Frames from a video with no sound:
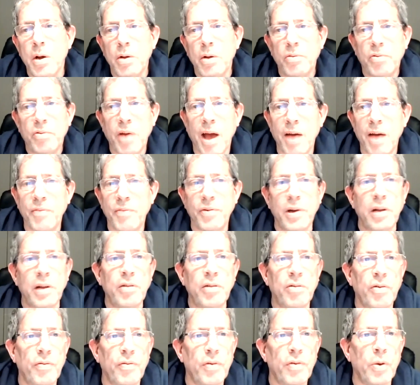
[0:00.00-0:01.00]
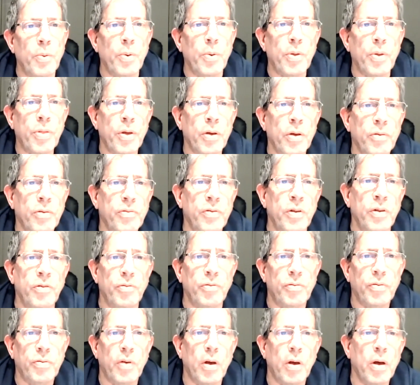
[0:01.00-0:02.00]
to have an interview with her
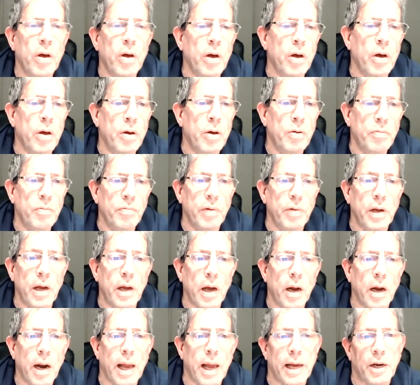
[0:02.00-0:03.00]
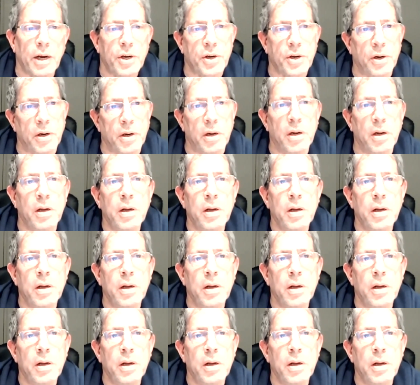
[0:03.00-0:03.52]
since her re-election.